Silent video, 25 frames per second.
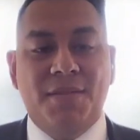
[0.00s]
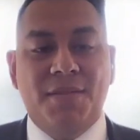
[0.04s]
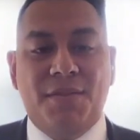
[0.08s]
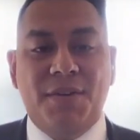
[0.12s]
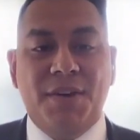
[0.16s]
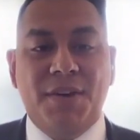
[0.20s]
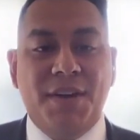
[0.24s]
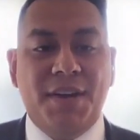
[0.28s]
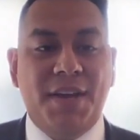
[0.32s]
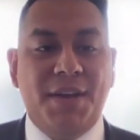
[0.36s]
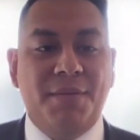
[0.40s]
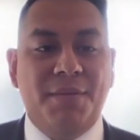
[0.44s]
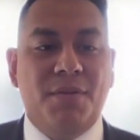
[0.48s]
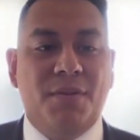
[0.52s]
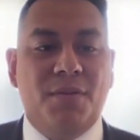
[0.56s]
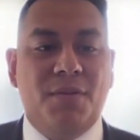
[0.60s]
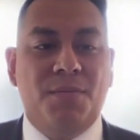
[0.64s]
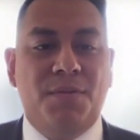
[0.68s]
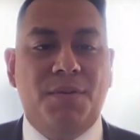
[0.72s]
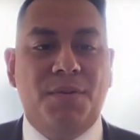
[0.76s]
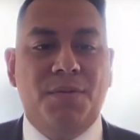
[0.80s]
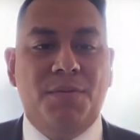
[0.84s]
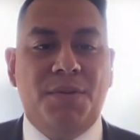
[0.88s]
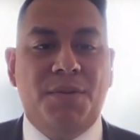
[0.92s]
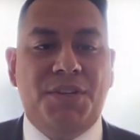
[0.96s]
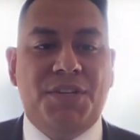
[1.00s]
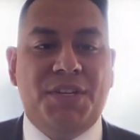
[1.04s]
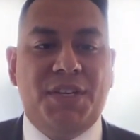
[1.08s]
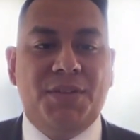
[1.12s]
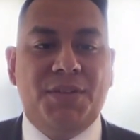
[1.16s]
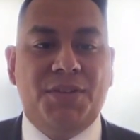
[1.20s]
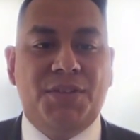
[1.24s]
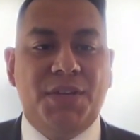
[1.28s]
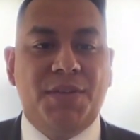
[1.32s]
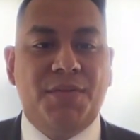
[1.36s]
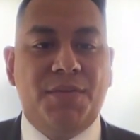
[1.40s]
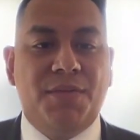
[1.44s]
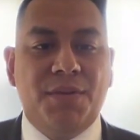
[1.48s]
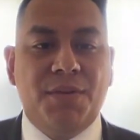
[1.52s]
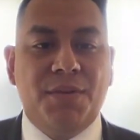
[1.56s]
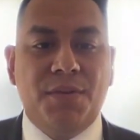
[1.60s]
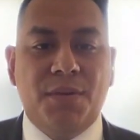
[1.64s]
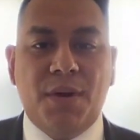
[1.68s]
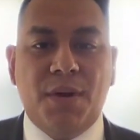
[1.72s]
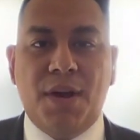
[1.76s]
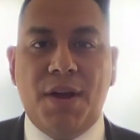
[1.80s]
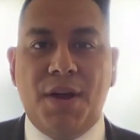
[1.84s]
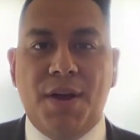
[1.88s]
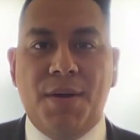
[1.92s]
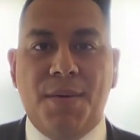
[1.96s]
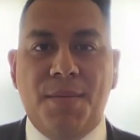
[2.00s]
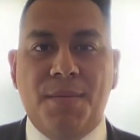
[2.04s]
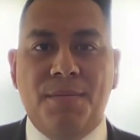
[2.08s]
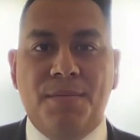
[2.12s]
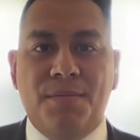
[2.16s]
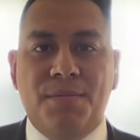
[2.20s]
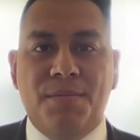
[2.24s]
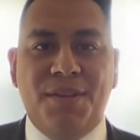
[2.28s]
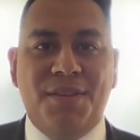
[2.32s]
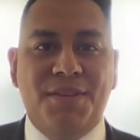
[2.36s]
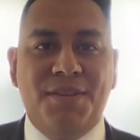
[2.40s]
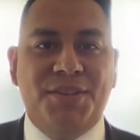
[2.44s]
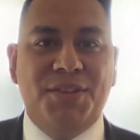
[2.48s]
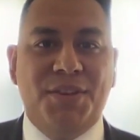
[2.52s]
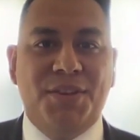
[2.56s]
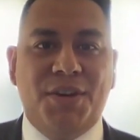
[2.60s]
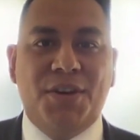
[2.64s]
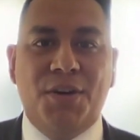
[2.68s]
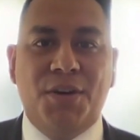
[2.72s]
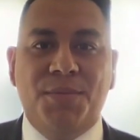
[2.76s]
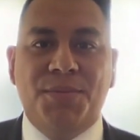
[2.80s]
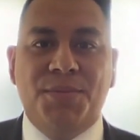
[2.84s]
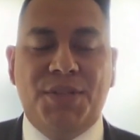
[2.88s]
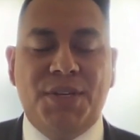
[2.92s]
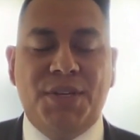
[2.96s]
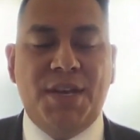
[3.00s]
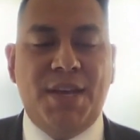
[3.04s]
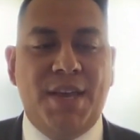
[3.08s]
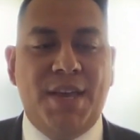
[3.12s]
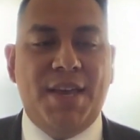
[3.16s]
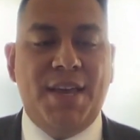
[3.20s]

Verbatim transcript: for today, we're hoping to reach out several brothers in arms,